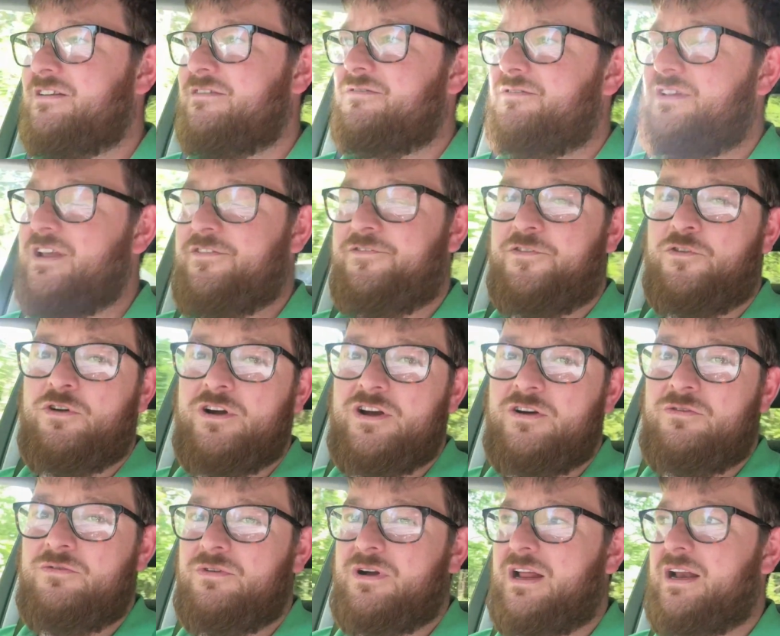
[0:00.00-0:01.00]
diff
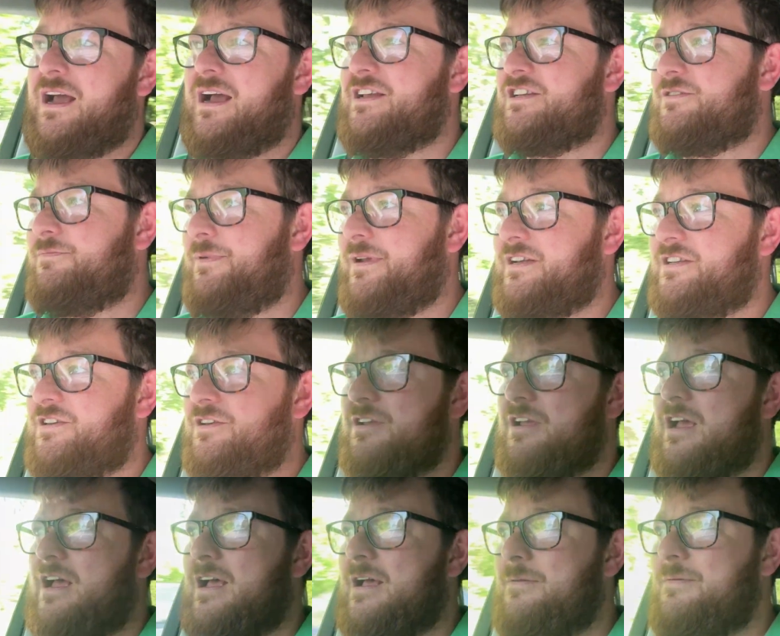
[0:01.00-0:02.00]
oil, and it has to be
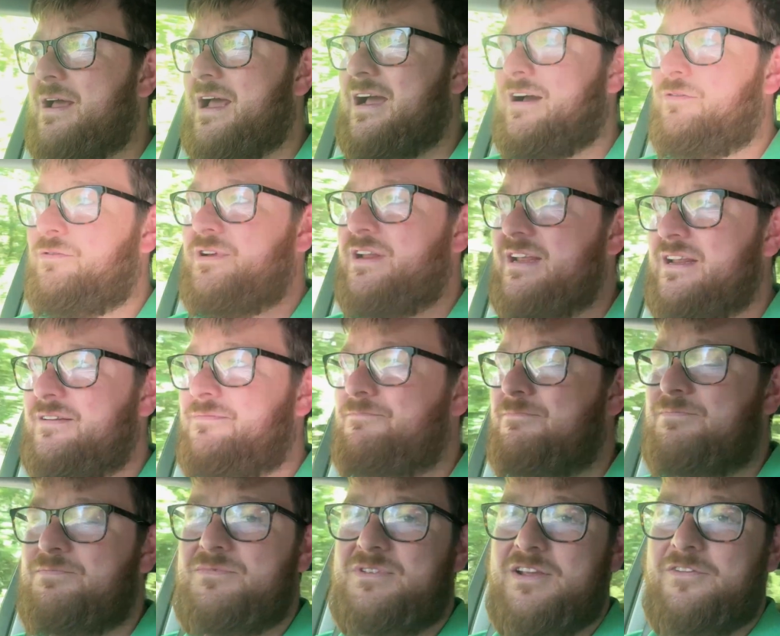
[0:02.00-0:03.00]
Audi
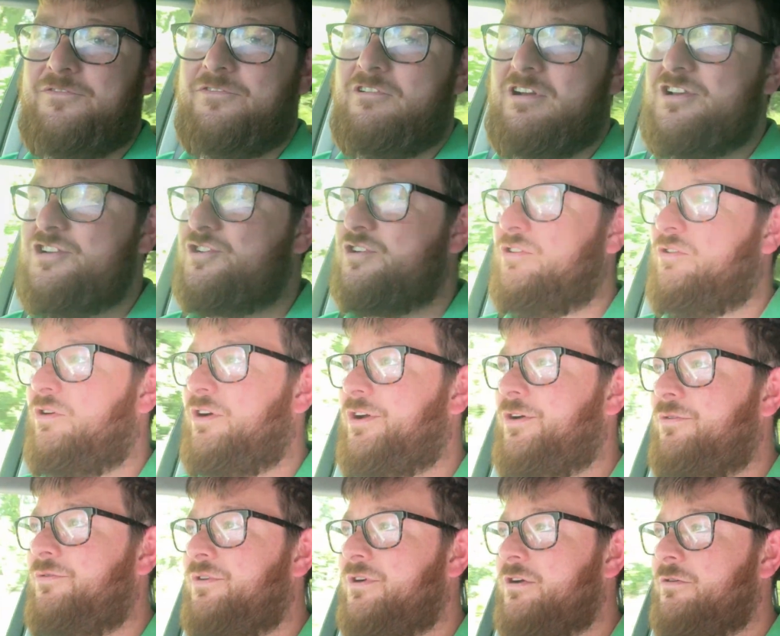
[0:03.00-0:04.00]
differential
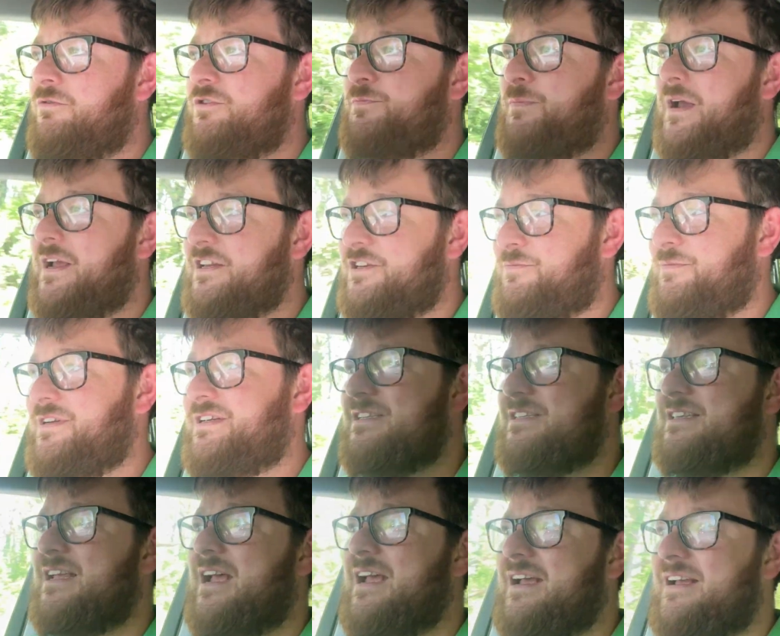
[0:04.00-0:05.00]
oil, which pains me to
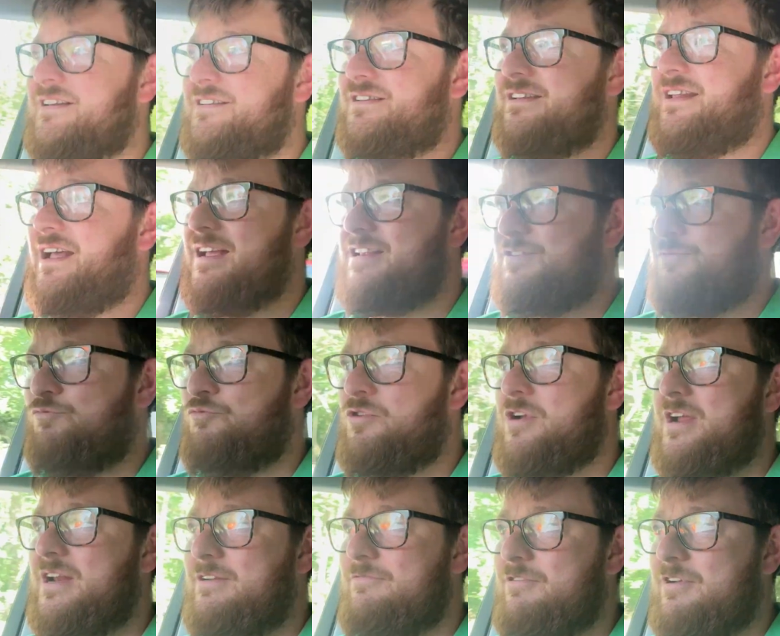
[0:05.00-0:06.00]
say it. So that's
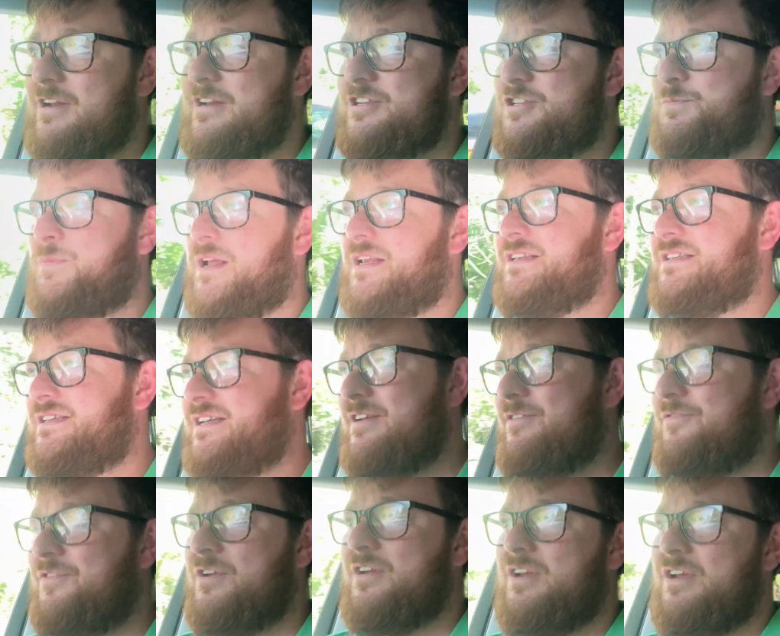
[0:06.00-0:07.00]
really
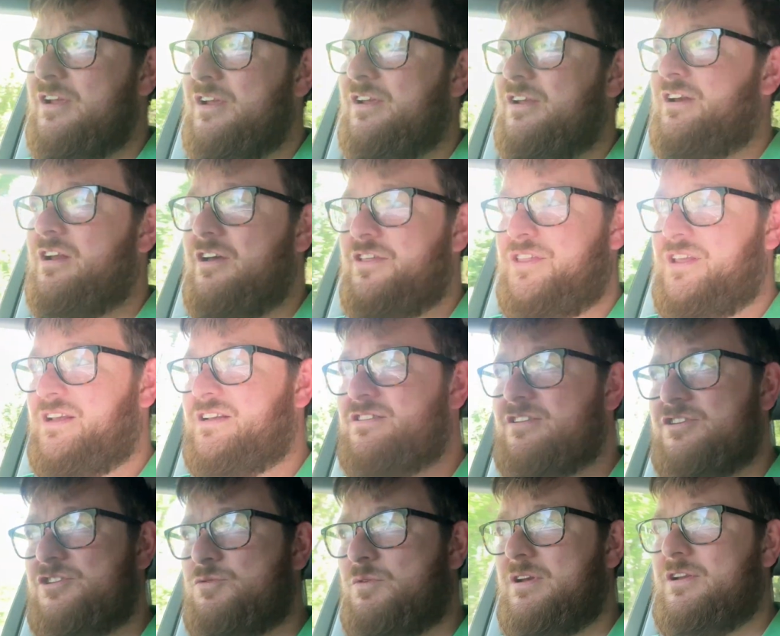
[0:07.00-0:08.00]
expensive. You know, I think it's
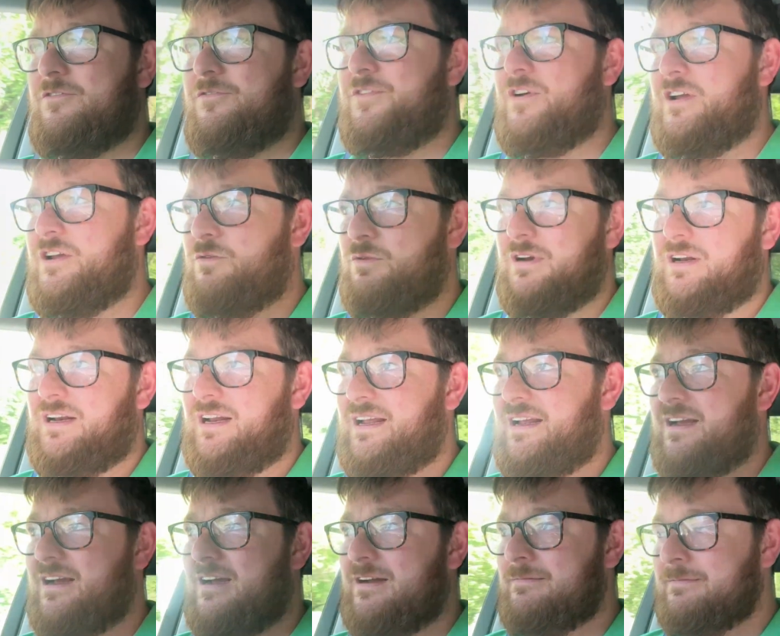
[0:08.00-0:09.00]
like 20 or 30 quid a
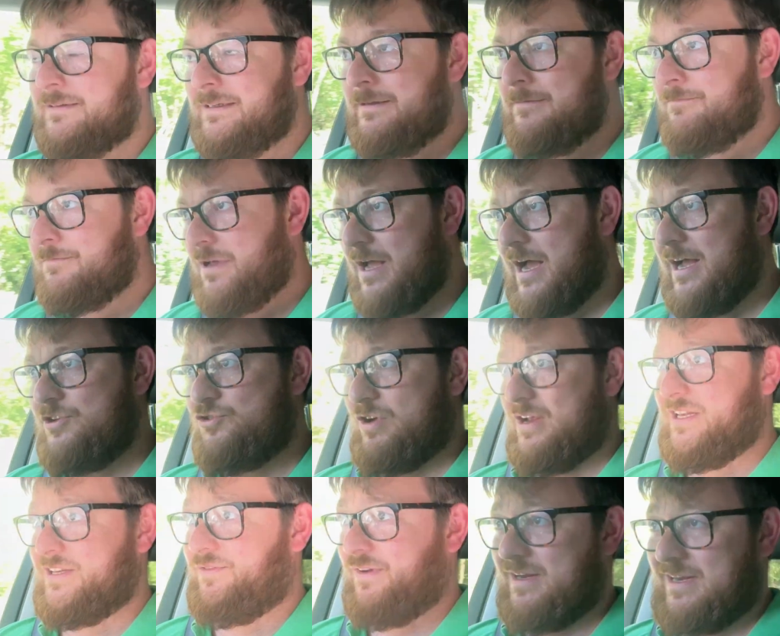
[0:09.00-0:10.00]
litre.
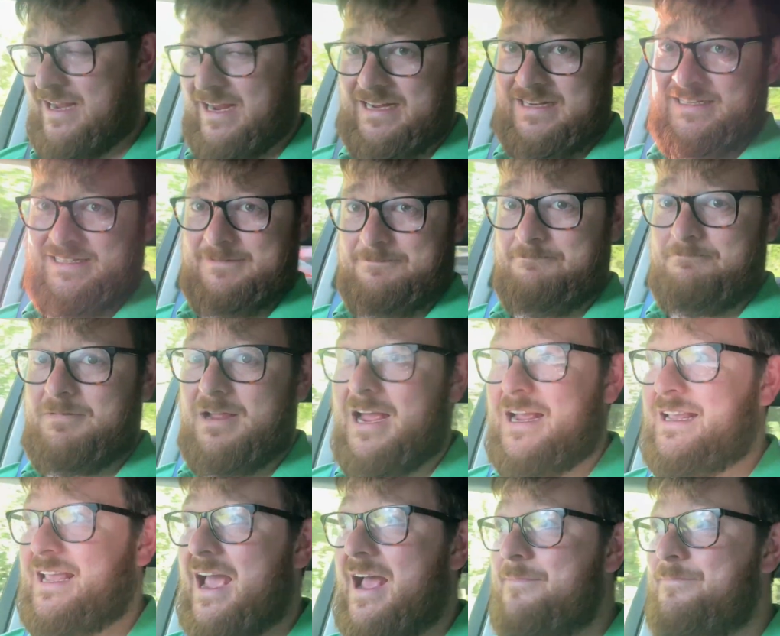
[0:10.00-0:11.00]
Transfer case,
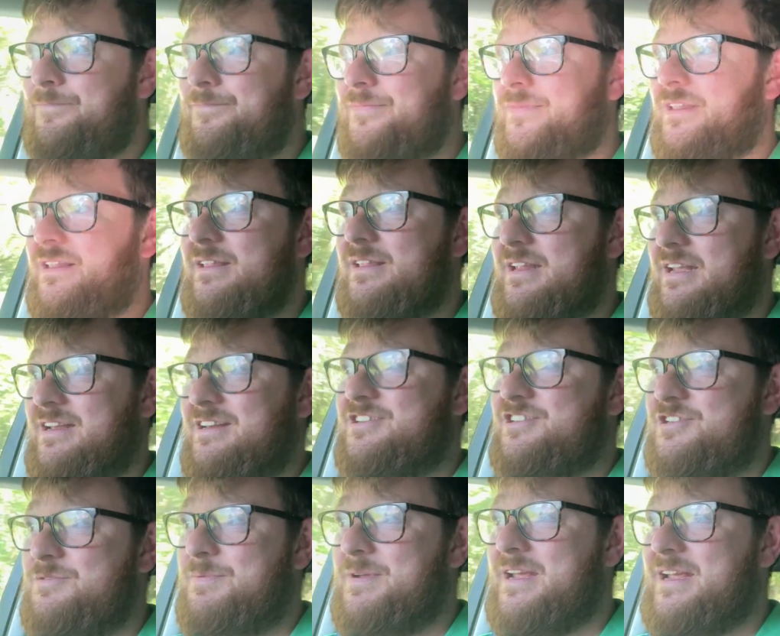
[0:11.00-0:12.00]
again, needs
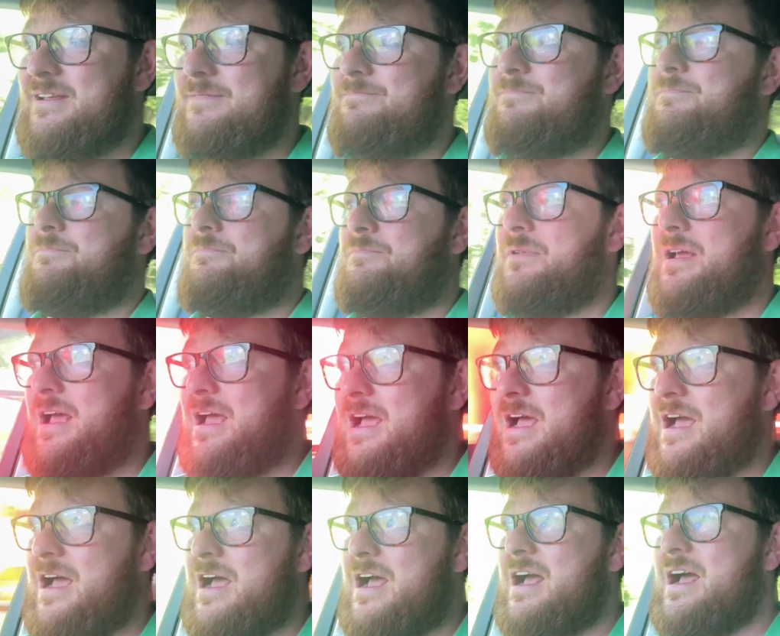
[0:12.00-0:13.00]
to be
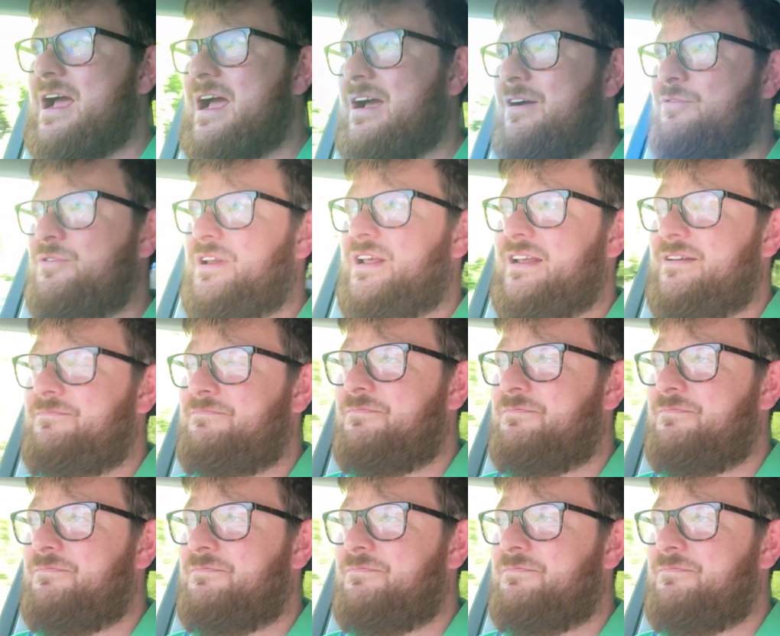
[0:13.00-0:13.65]
Audi